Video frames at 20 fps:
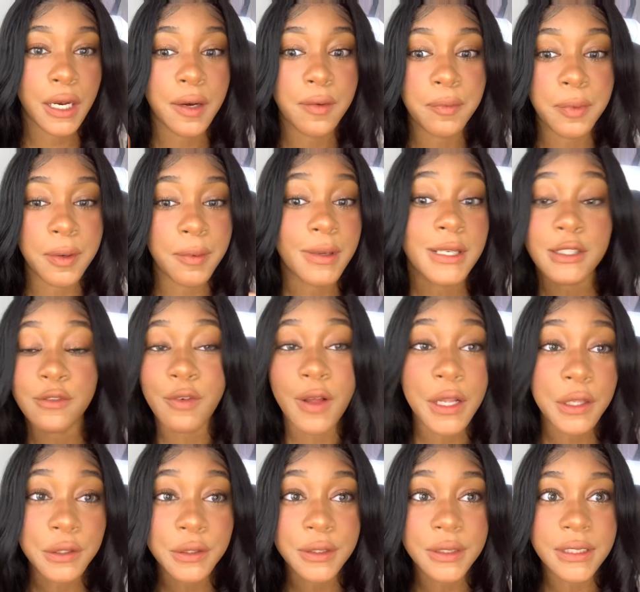I pretty much
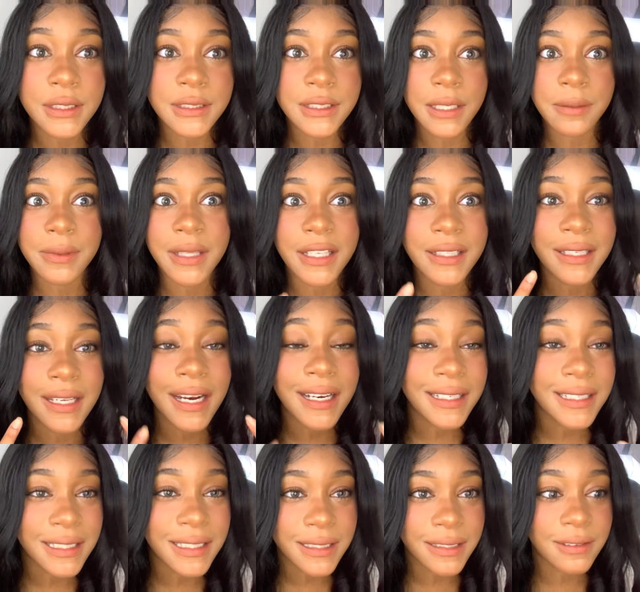followed the same thing that I
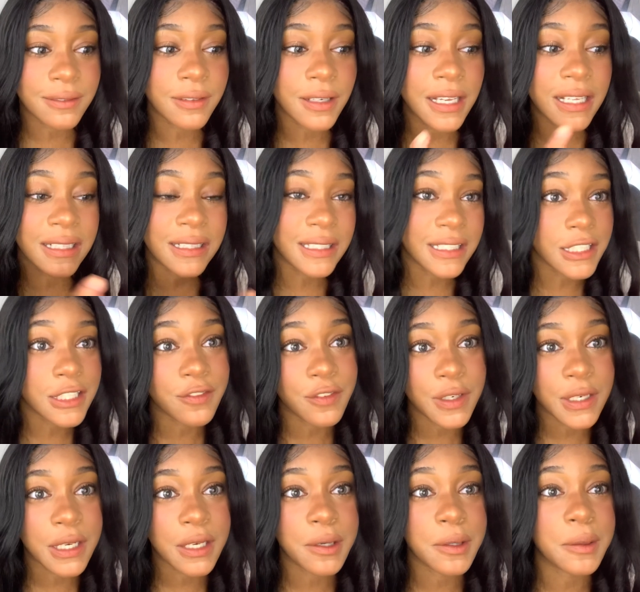did in this
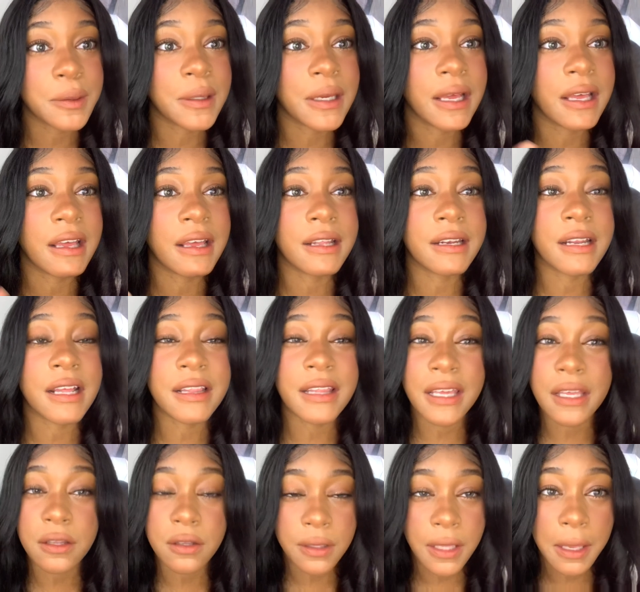video, and I think
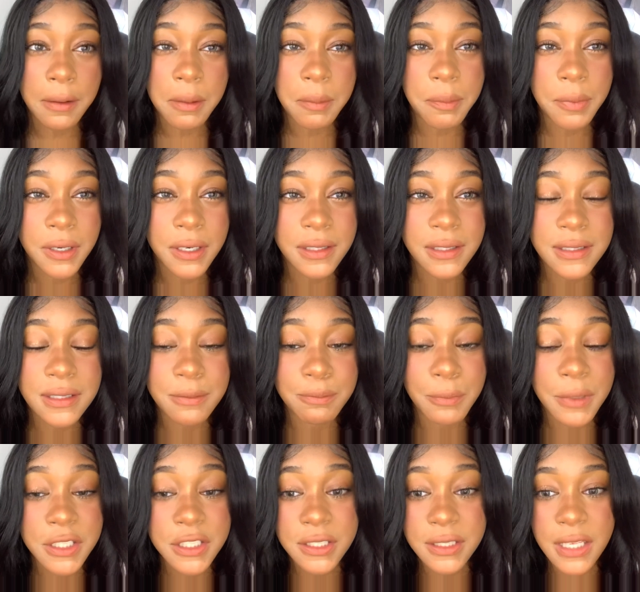it came up pretty
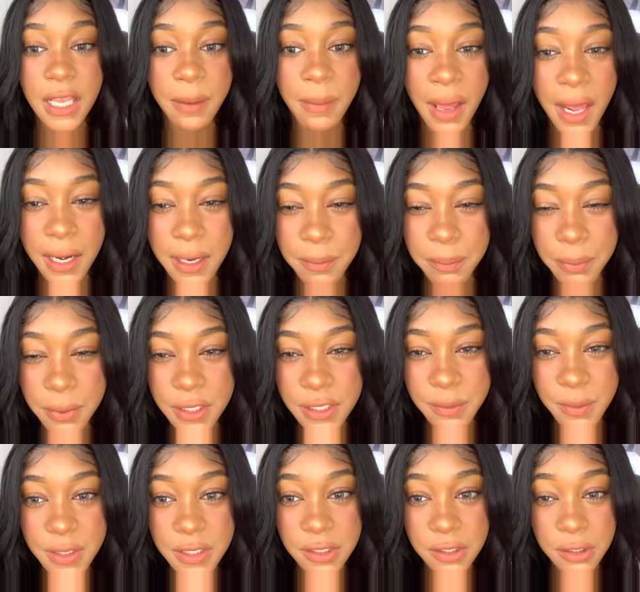much the same. I didn't put as
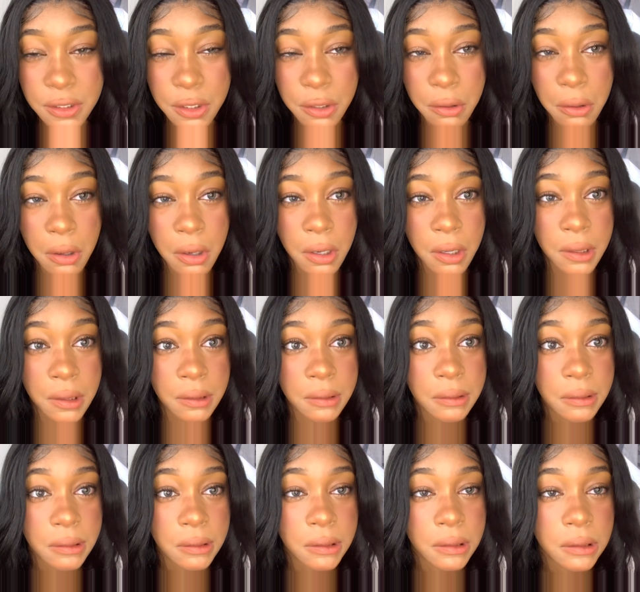much glitter on.
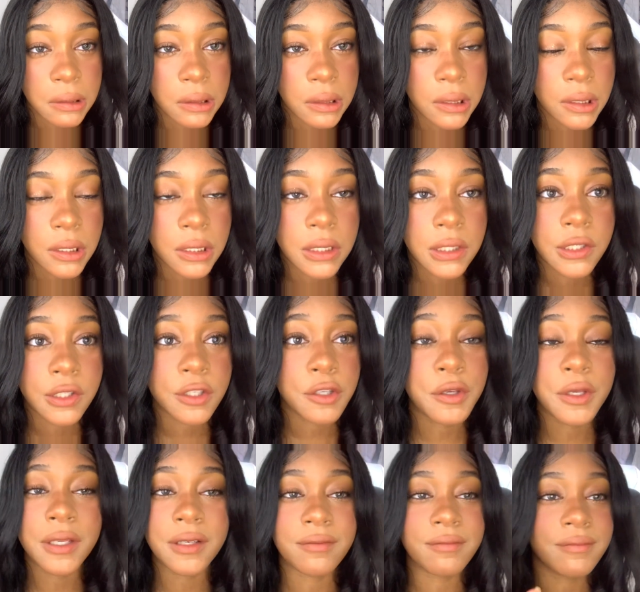You
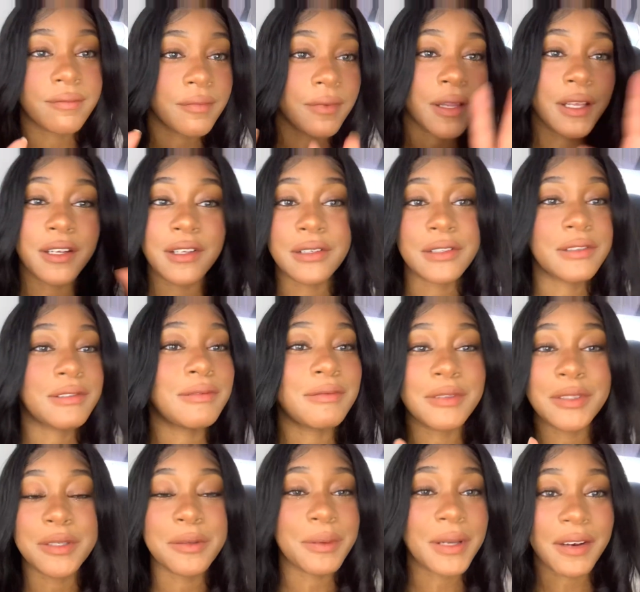can
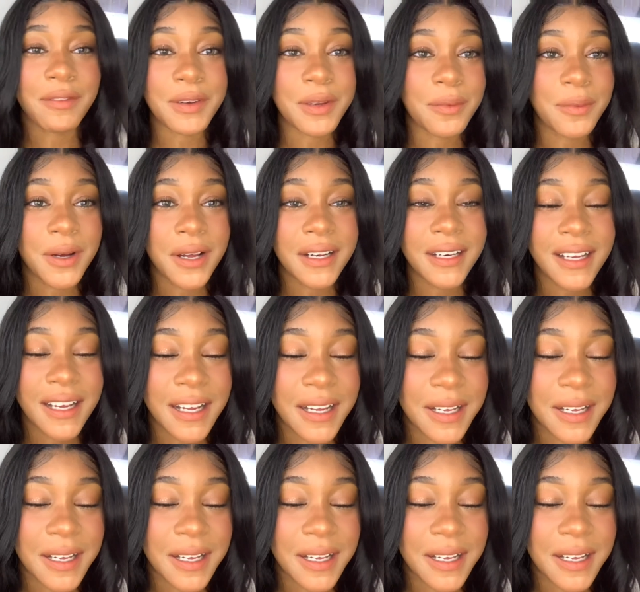do whatever you want.